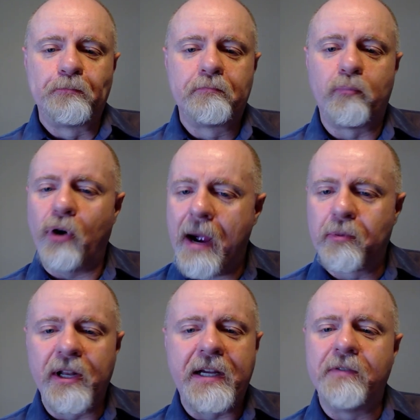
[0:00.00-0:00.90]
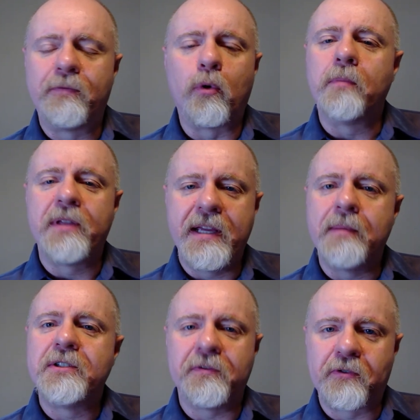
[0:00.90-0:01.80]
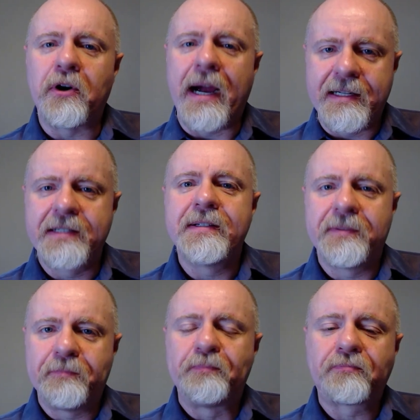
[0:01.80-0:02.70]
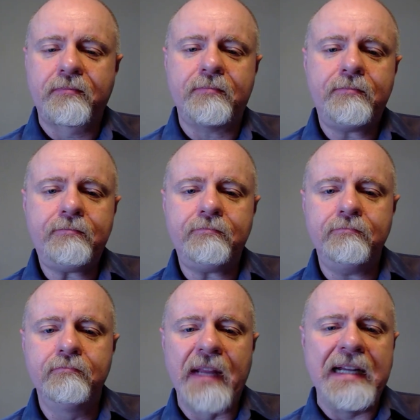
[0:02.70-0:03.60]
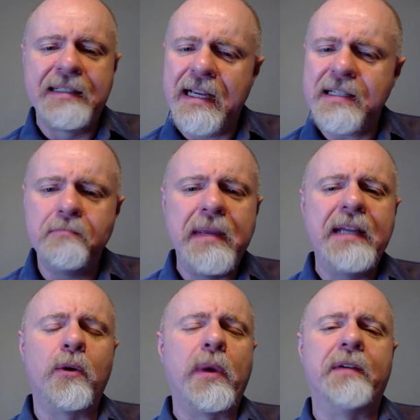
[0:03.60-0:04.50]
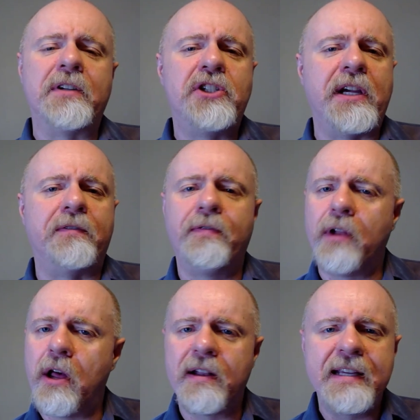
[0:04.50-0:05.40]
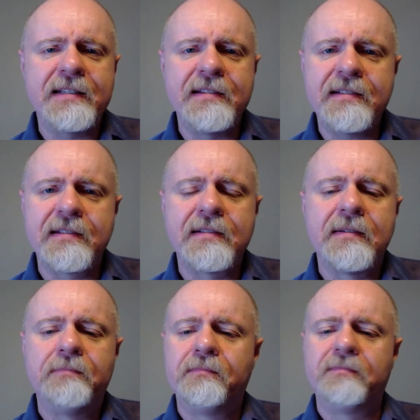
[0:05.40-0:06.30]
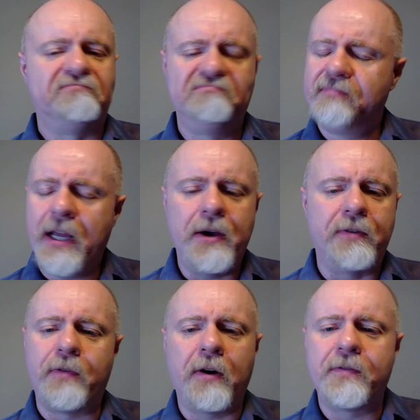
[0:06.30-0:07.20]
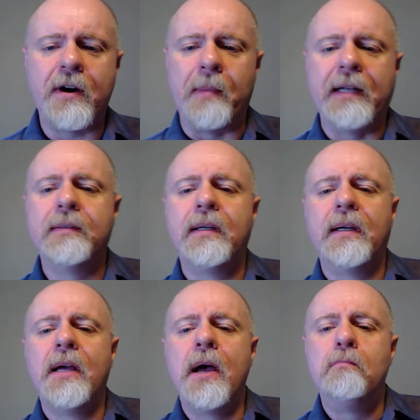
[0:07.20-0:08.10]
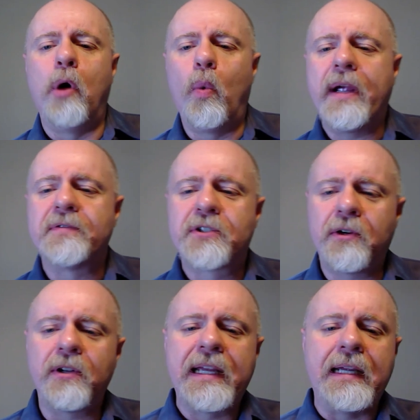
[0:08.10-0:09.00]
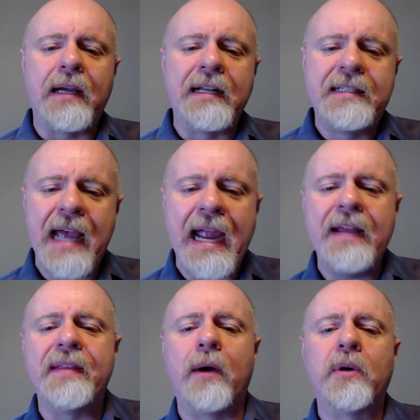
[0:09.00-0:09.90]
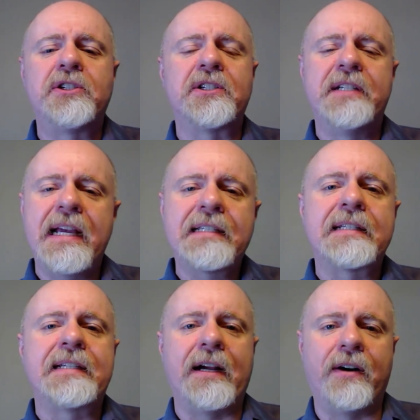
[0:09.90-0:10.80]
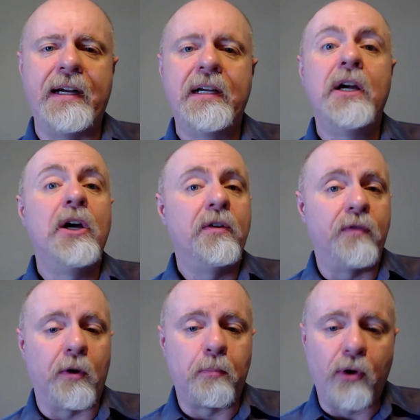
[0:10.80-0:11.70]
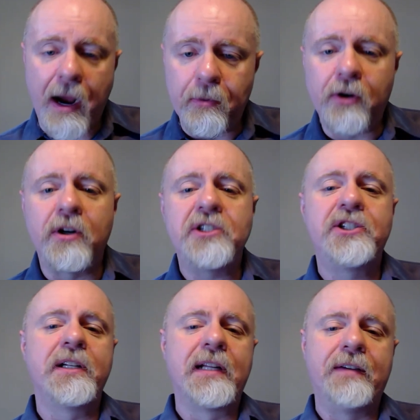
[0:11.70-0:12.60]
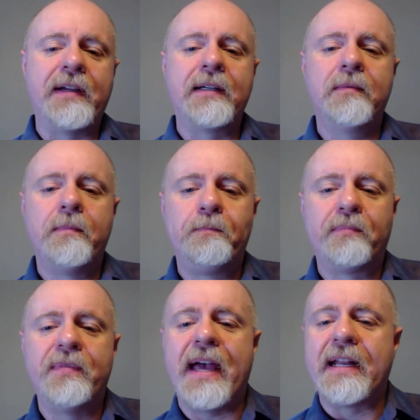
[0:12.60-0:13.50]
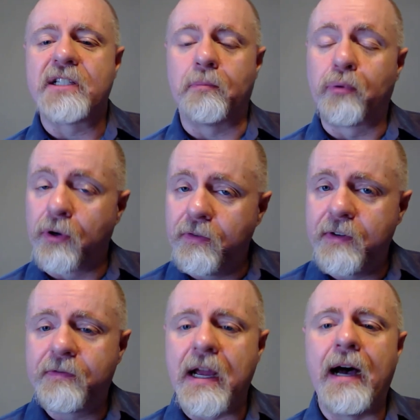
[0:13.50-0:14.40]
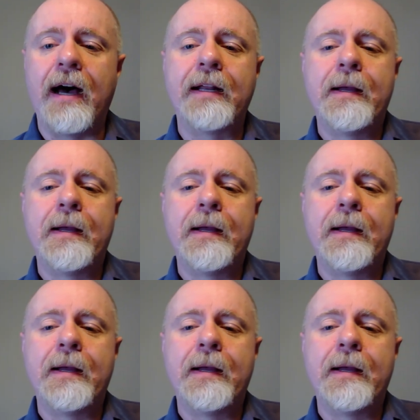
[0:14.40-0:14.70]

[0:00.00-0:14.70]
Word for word: properly conformed to the image of Christ. It doesn't mean that we have achieved flawlessness. No, far from it. But we have certainly attained that which is necessary for proper Christian living that is approved of God